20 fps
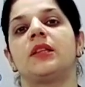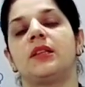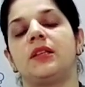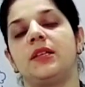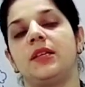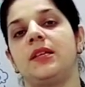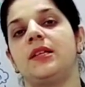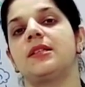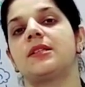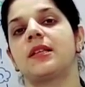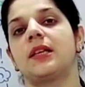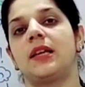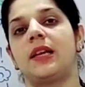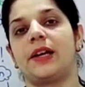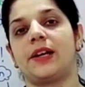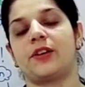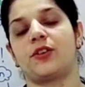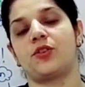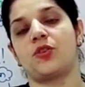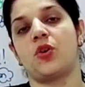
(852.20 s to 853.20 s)
these
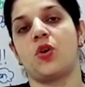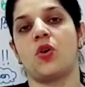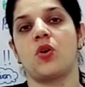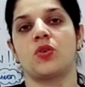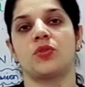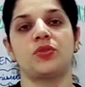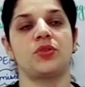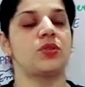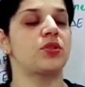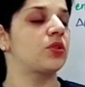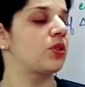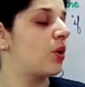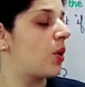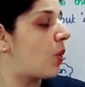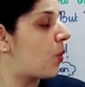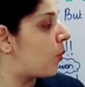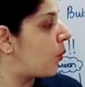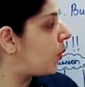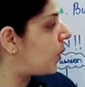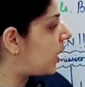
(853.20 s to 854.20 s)
electrons
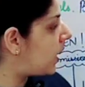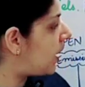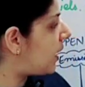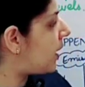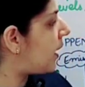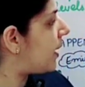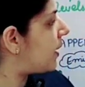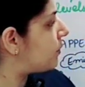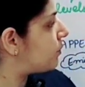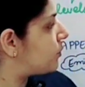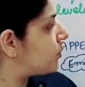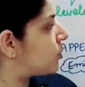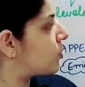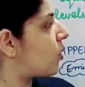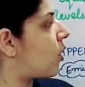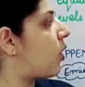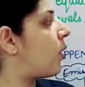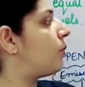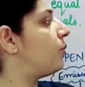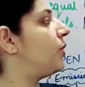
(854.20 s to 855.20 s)
will
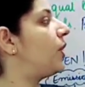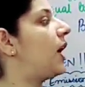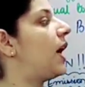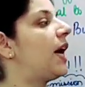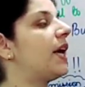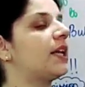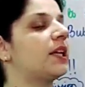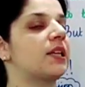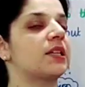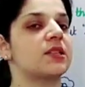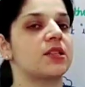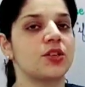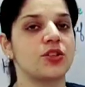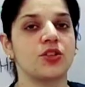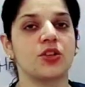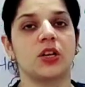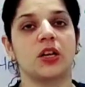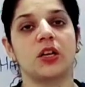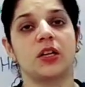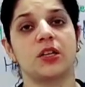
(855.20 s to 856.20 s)
absorb the
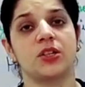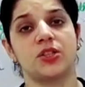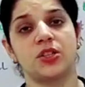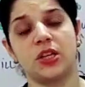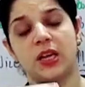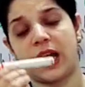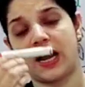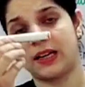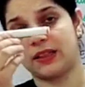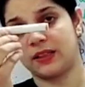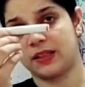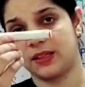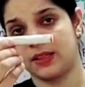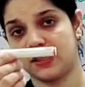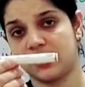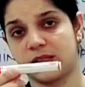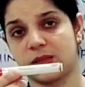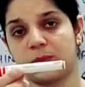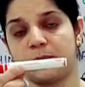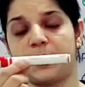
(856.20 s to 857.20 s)
ionization energy and
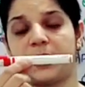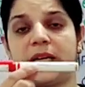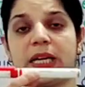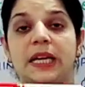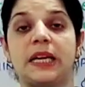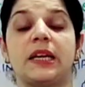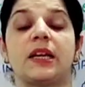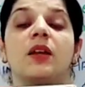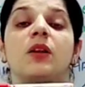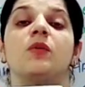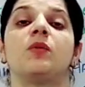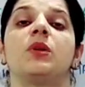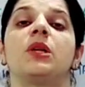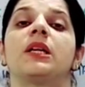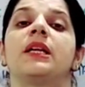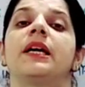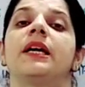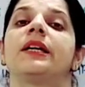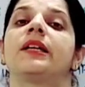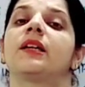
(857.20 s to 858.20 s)
this material
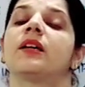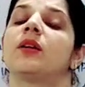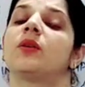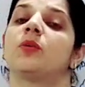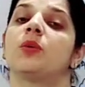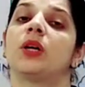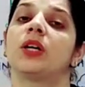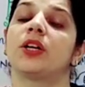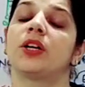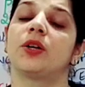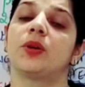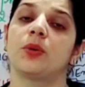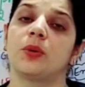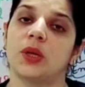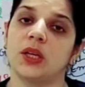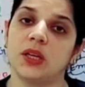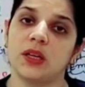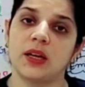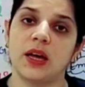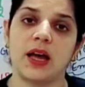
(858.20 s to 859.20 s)
will get converted to
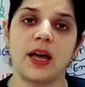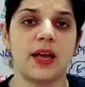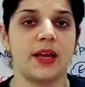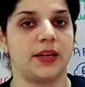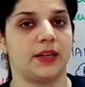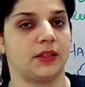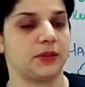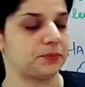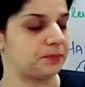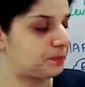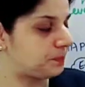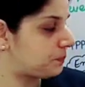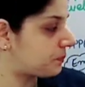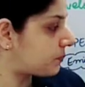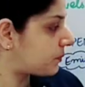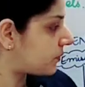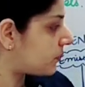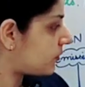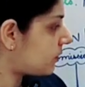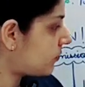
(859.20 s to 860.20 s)
an ion.
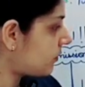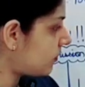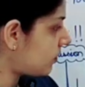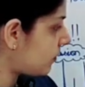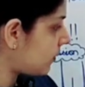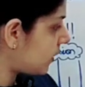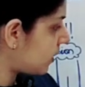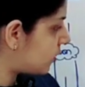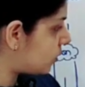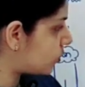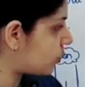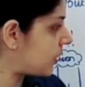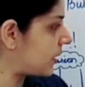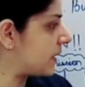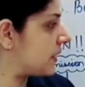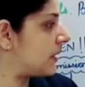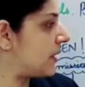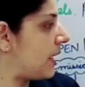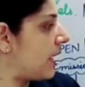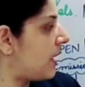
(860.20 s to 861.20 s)
So
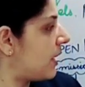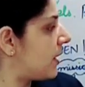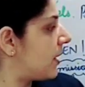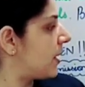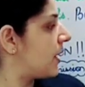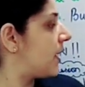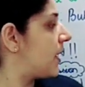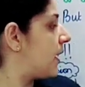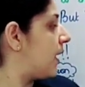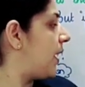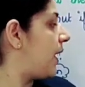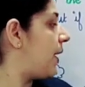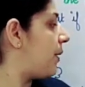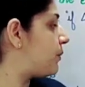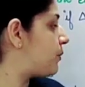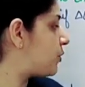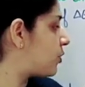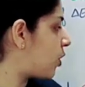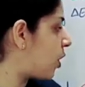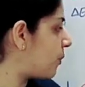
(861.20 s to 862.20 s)
I say
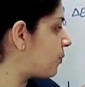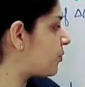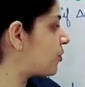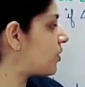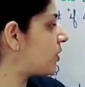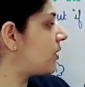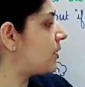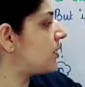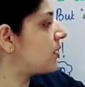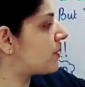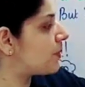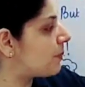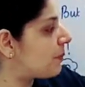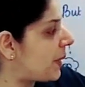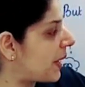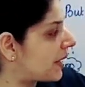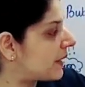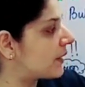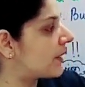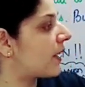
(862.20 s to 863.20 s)
absorption
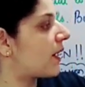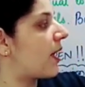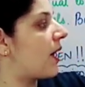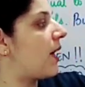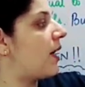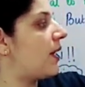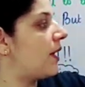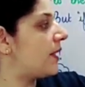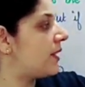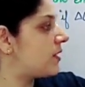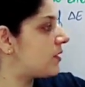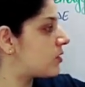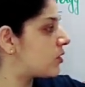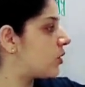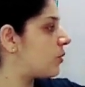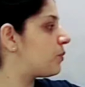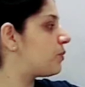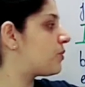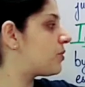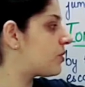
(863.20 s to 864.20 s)
spectra is
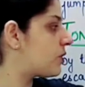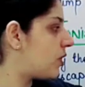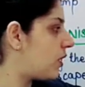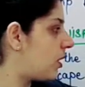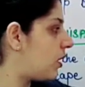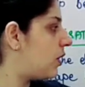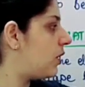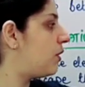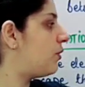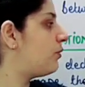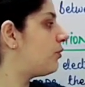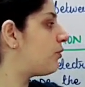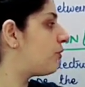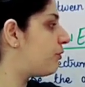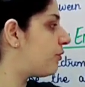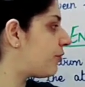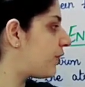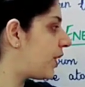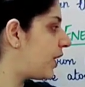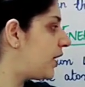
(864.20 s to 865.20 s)

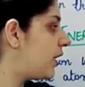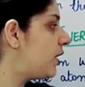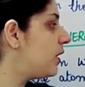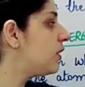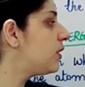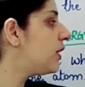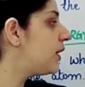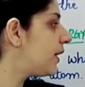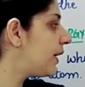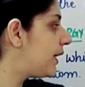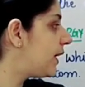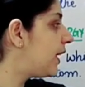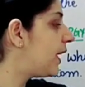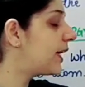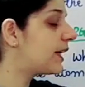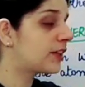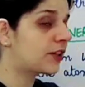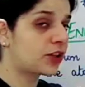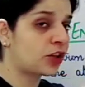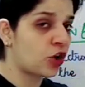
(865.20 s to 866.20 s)
observed where the
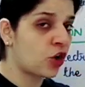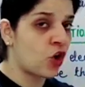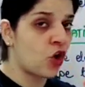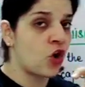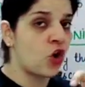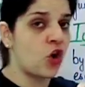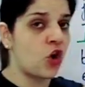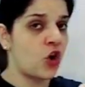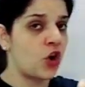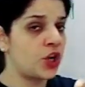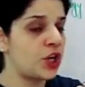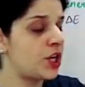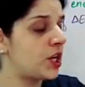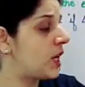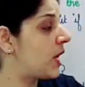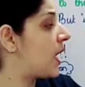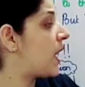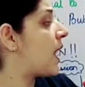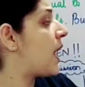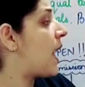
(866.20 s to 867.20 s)

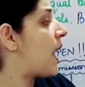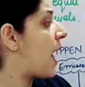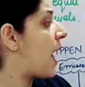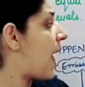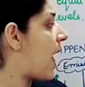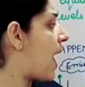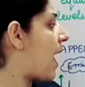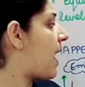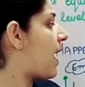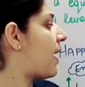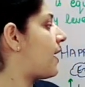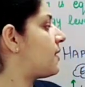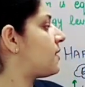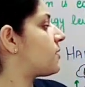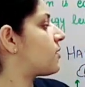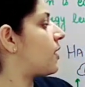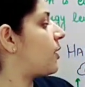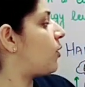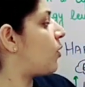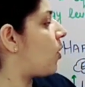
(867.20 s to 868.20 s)
electron
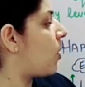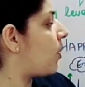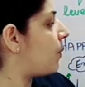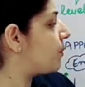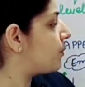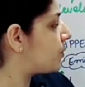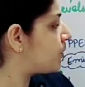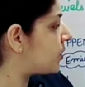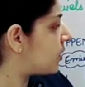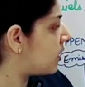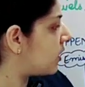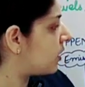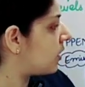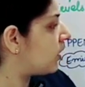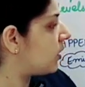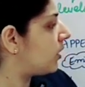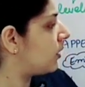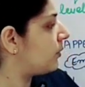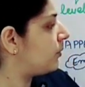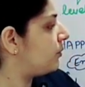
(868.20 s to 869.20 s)
has
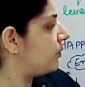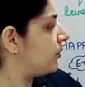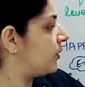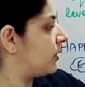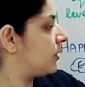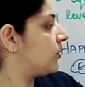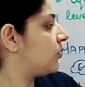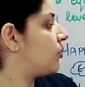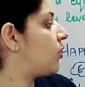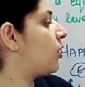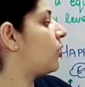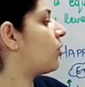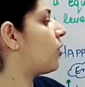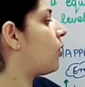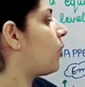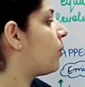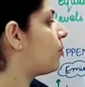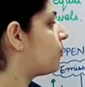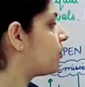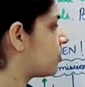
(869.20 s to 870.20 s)
observed,
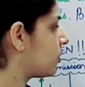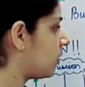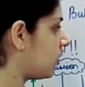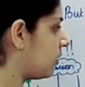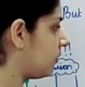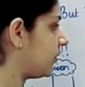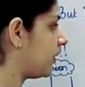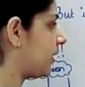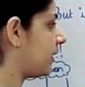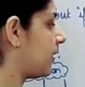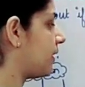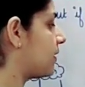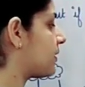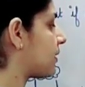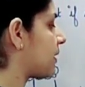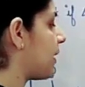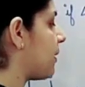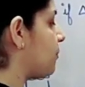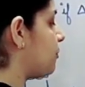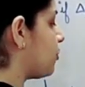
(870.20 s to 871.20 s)
not observed, it
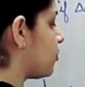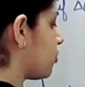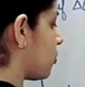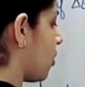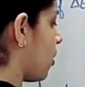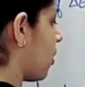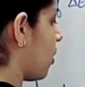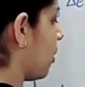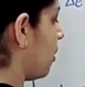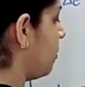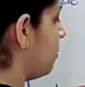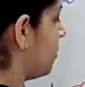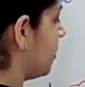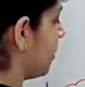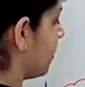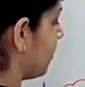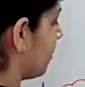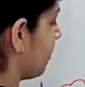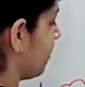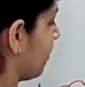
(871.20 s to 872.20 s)
is
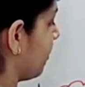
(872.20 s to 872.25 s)
absorbed